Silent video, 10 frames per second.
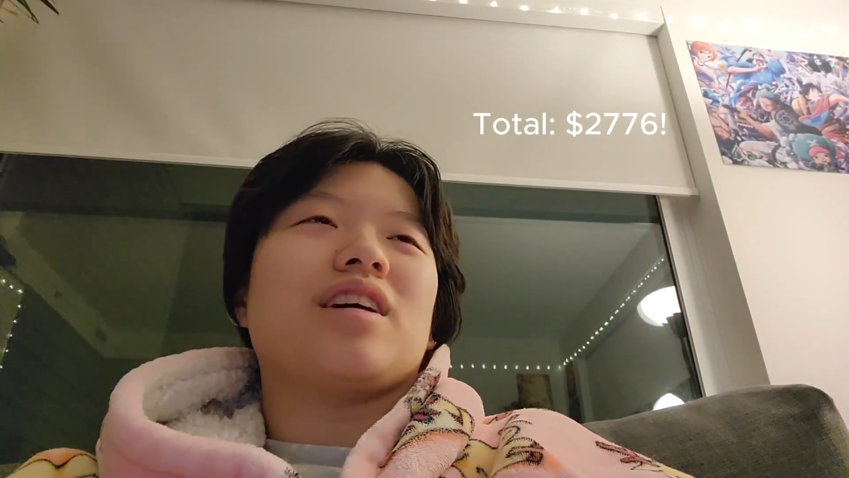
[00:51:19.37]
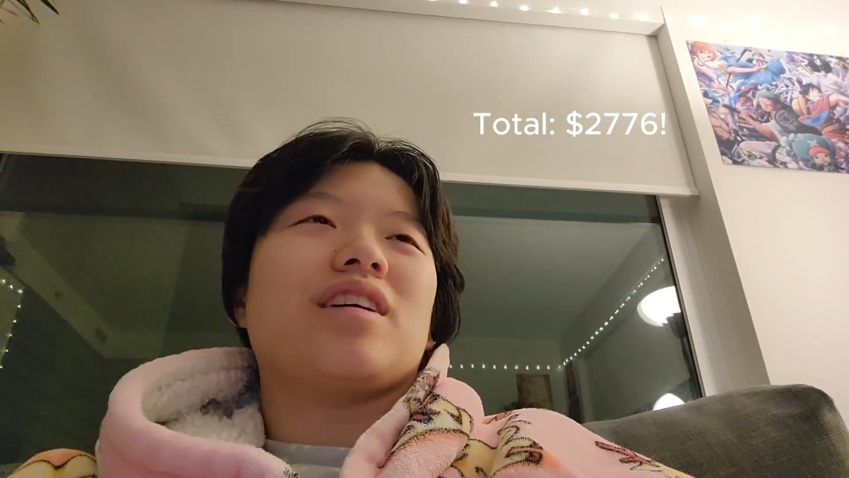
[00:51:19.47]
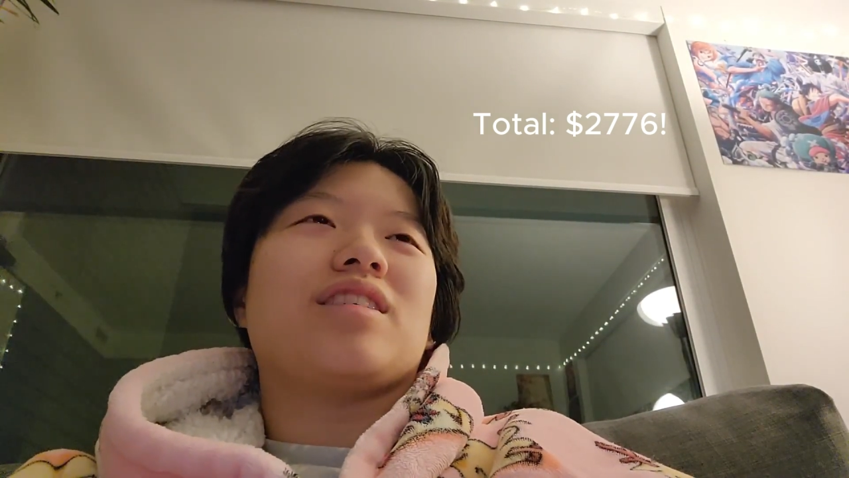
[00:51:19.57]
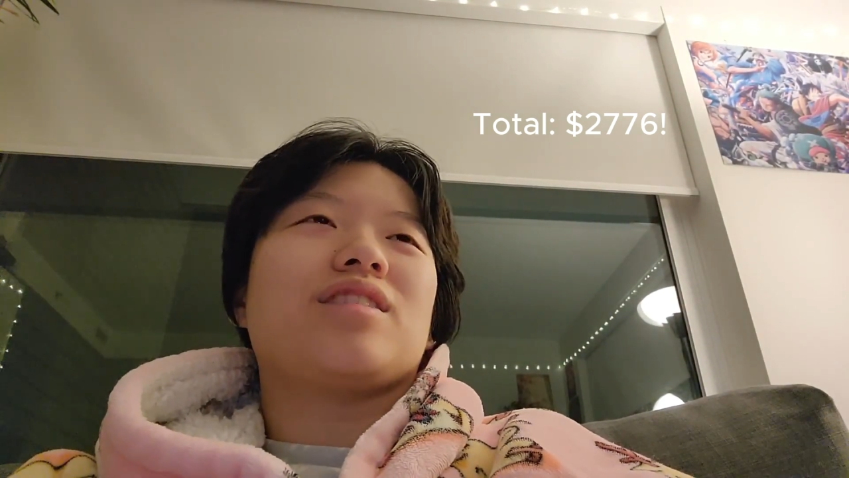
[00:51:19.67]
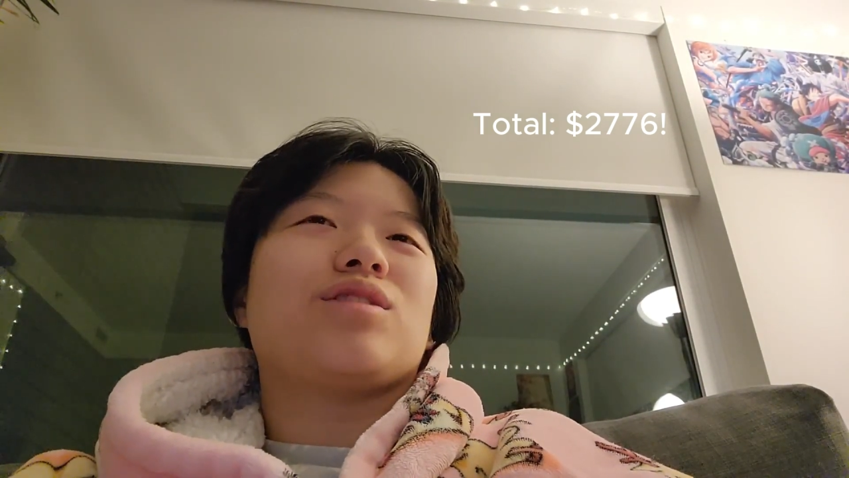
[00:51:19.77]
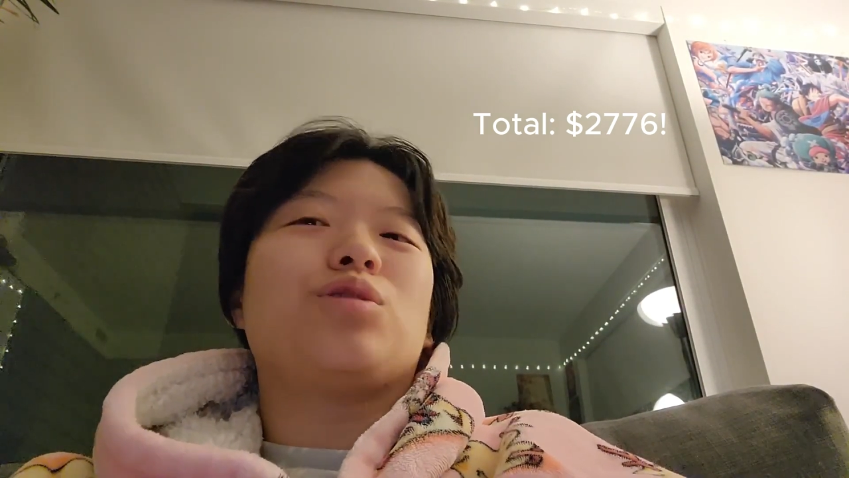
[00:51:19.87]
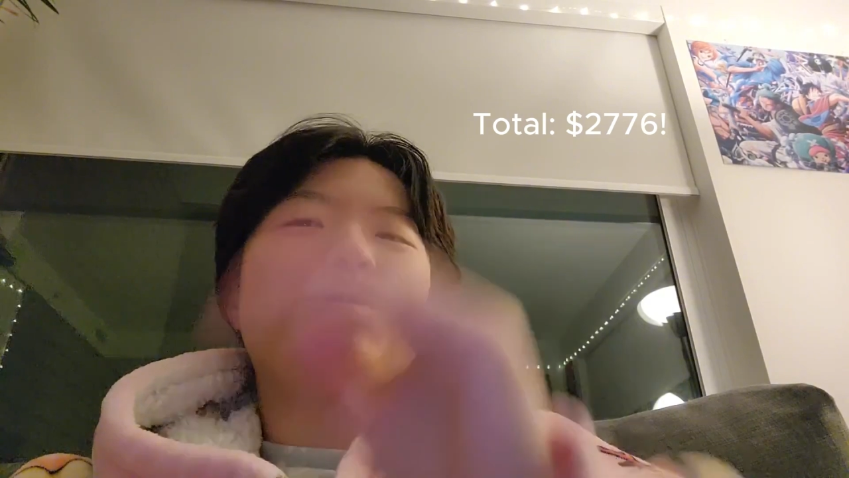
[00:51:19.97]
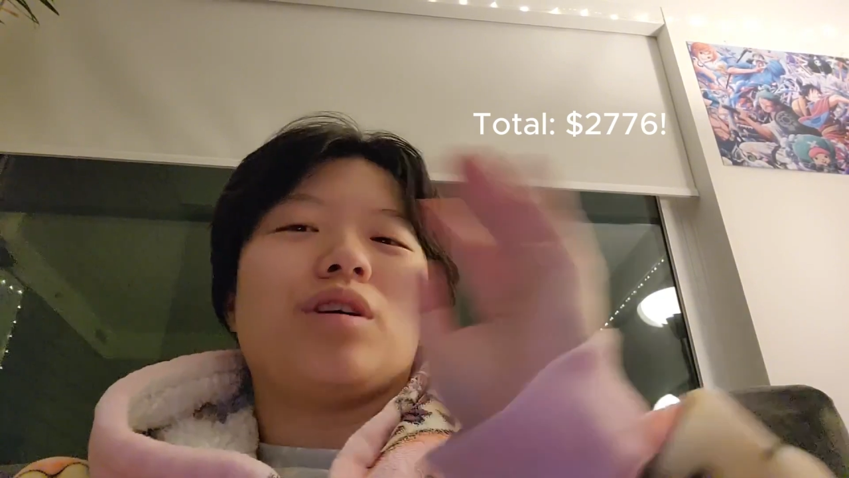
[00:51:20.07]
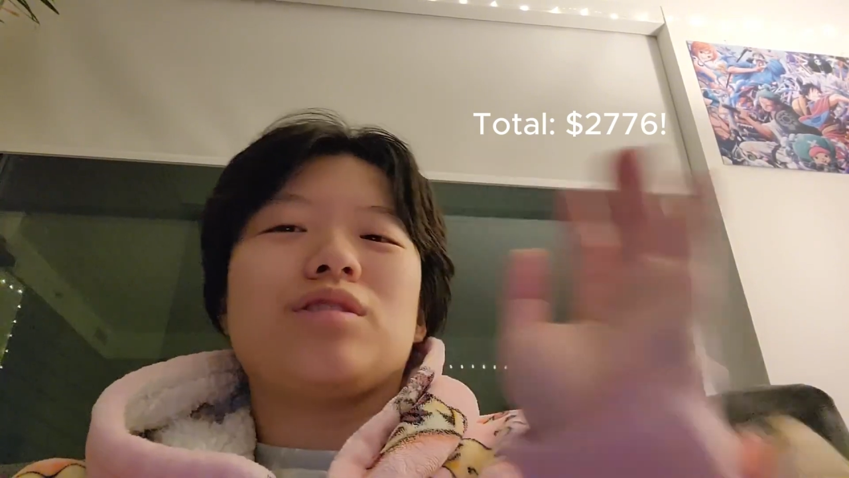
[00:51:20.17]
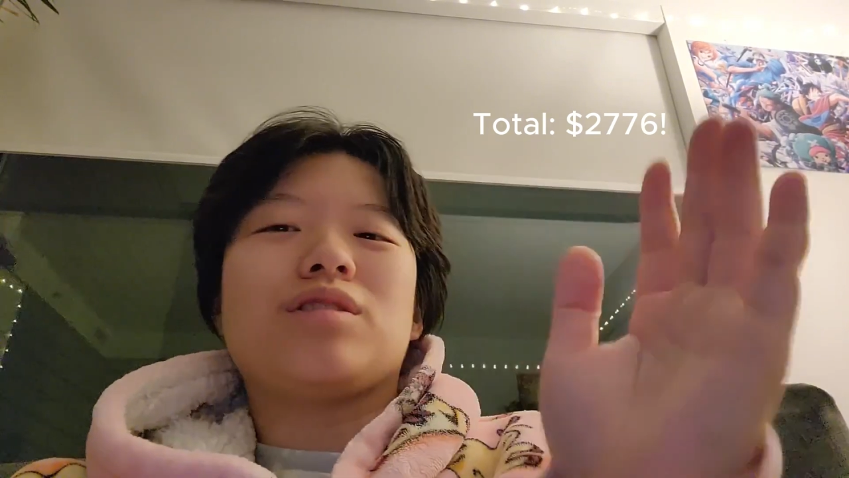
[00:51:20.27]
like
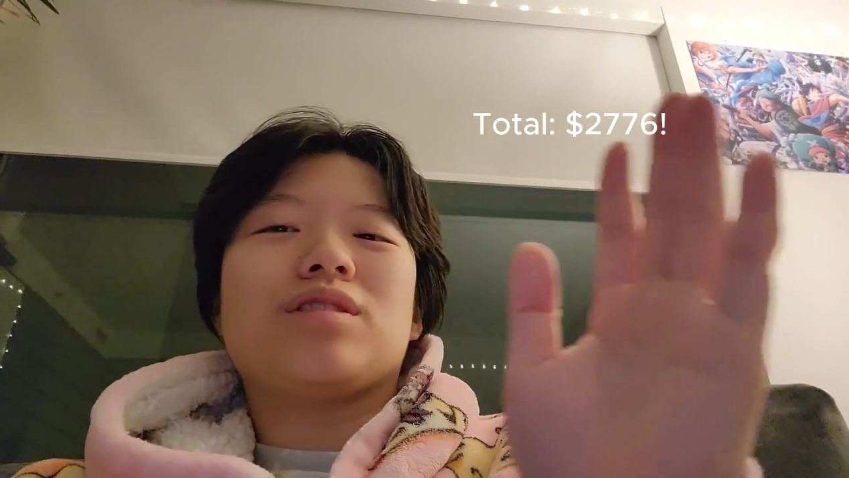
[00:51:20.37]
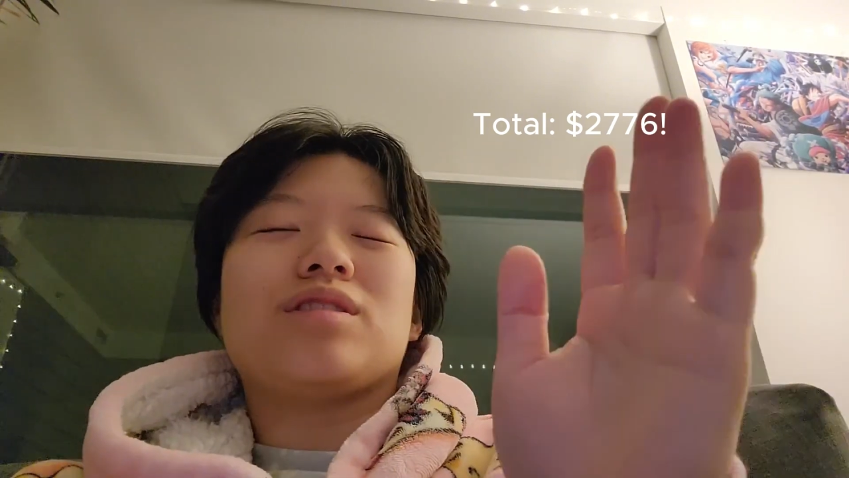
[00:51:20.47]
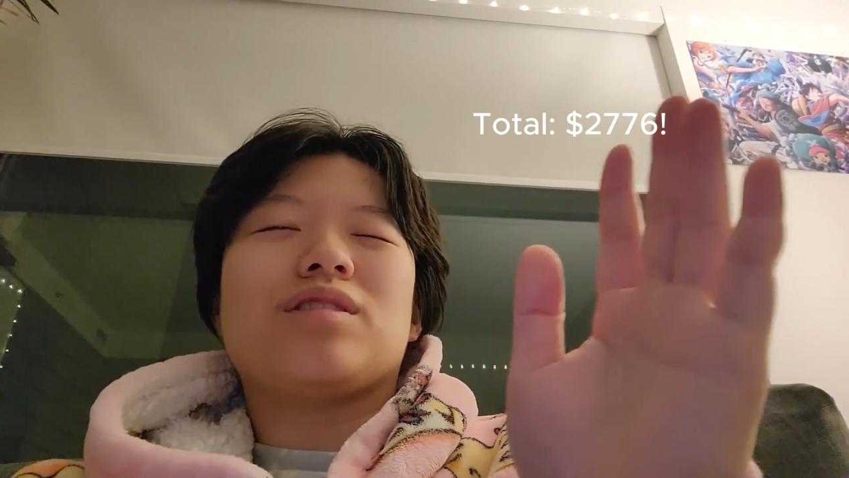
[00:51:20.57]
200,